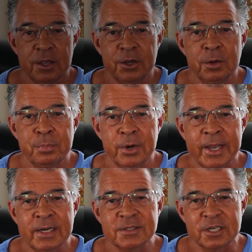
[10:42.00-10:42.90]
Your
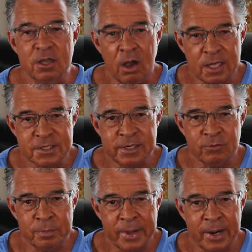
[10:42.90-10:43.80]
brain is in constant
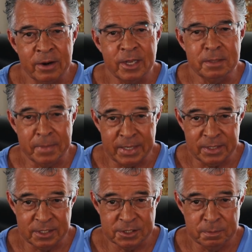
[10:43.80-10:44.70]
repair and
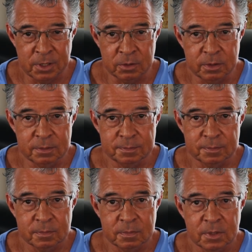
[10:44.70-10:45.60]
maintenance mode.
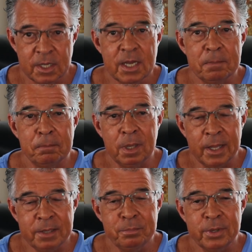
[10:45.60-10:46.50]

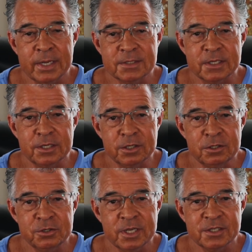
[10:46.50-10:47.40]
Blood brings in
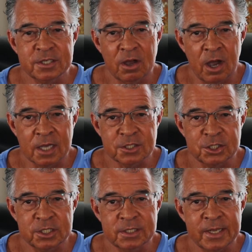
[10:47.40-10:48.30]
nutrients and
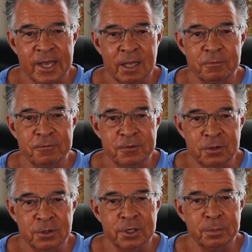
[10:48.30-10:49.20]
oxygen to help
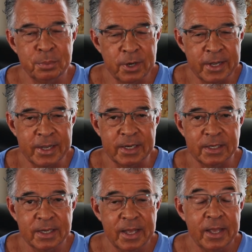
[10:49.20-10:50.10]
fuel your brain
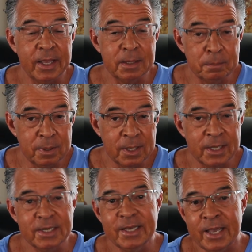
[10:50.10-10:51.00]
and
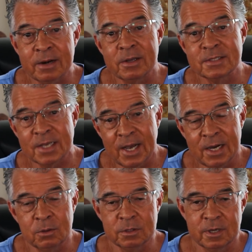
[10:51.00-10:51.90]
blood carries
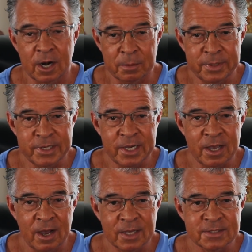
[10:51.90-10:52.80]
out carbon
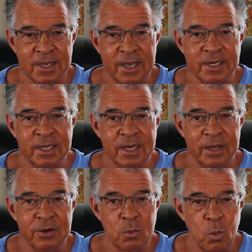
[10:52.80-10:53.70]
dioxide and
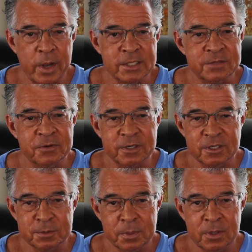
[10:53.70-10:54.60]
other waste for
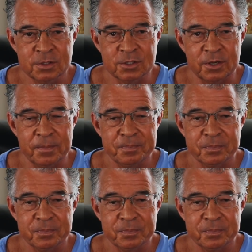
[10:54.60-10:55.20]
disposal.